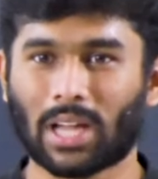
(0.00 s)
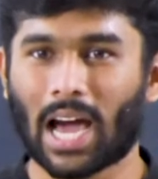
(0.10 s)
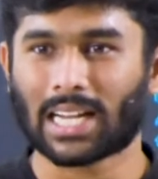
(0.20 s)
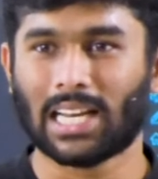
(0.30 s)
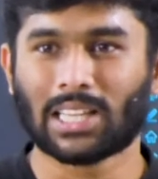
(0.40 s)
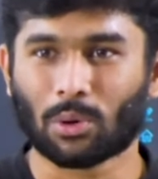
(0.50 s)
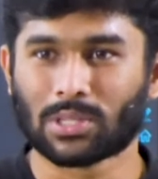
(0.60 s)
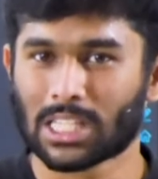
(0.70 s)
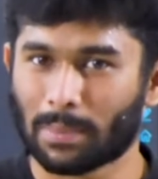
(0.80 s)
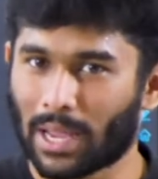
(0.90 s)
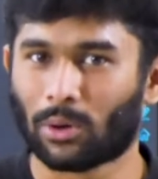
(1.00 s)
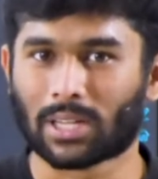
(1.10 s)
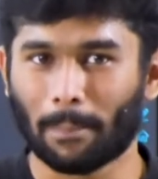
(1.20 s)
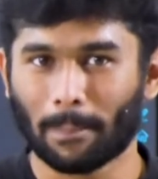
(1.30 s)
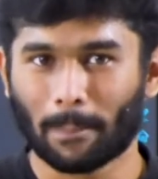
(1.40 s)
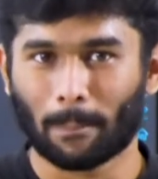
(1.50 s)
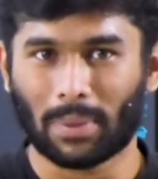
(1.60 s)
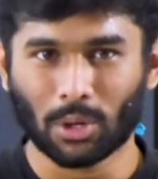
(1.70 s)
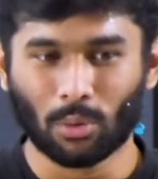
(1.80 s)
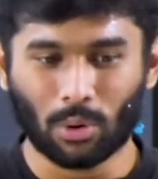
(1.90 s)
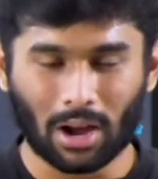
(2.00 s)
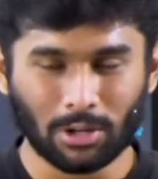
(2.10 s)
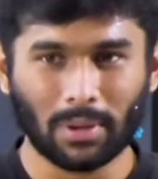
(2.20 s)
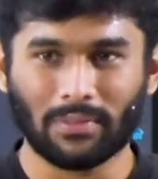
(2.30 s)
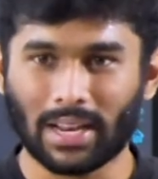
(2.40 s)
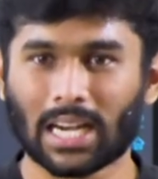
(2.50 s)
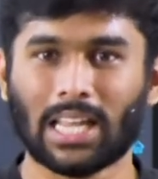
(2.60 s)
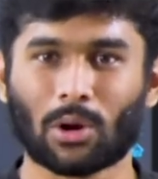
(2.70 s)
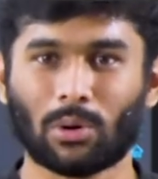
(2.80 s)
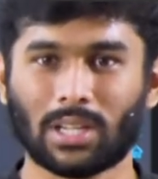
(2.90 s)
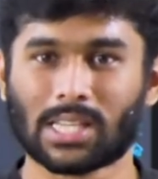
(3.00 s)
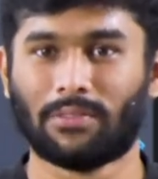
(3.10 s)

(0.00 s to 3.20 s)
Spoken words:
directly the questions may not come, but you have to be very clear on this